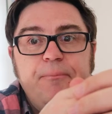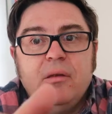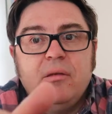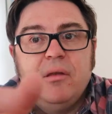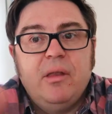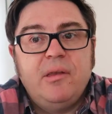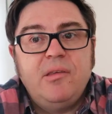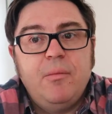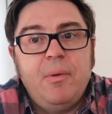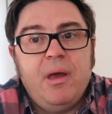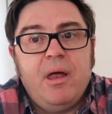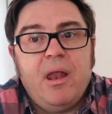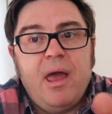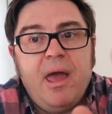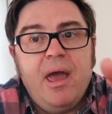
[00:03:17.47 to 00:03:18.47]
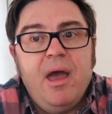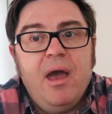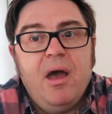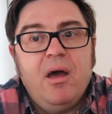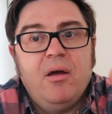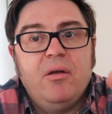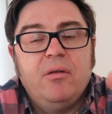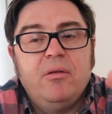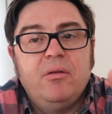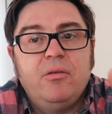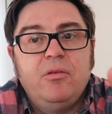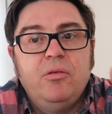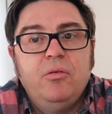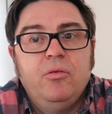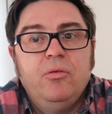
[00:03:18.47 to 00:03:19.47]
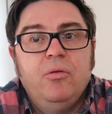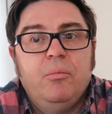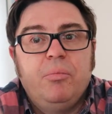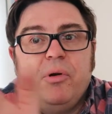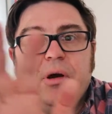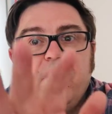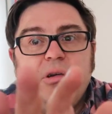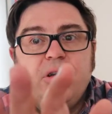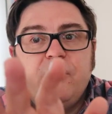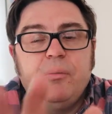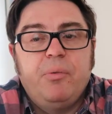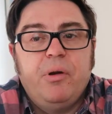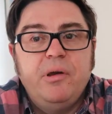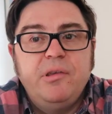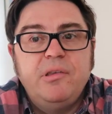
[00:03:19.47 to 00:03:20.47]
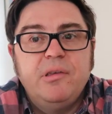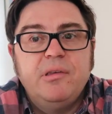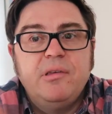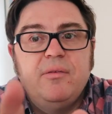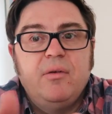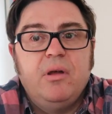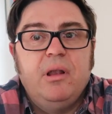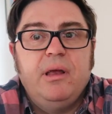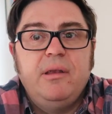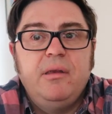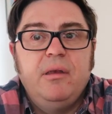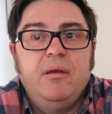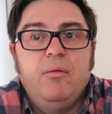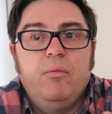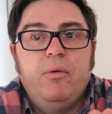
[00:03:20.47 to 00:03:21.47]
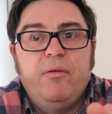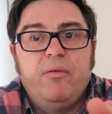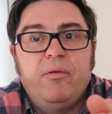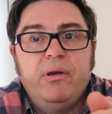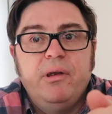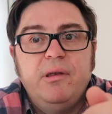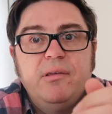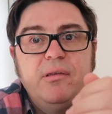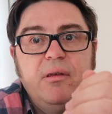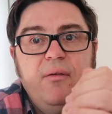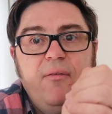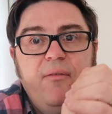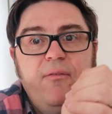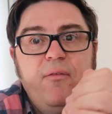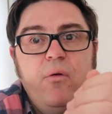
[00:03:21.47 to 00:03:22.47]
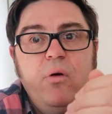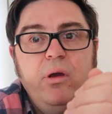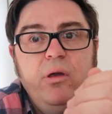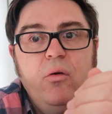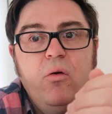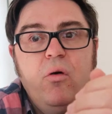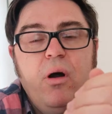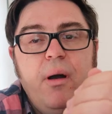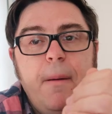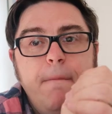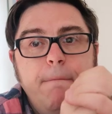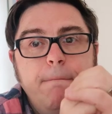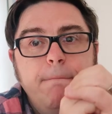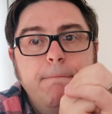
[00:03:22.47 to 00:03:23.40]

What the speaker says: So that's about how to approach the process of collecting referees for your